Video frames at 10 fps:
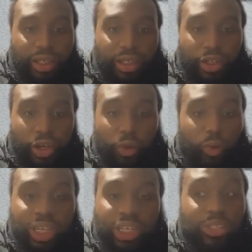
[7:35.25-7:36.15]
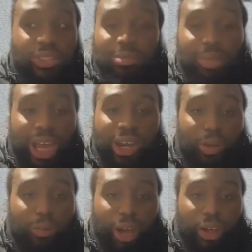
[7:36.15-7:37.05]
So it doesn't matter
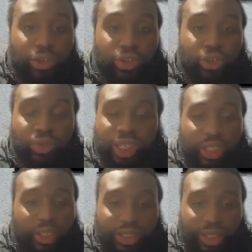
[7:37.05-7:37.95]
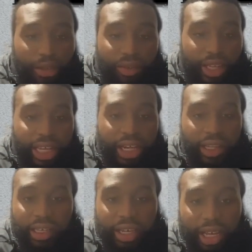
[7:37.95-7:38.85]
about your degrees and stuff at the end of the
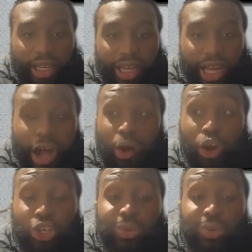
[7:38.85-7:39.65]
day. How are you as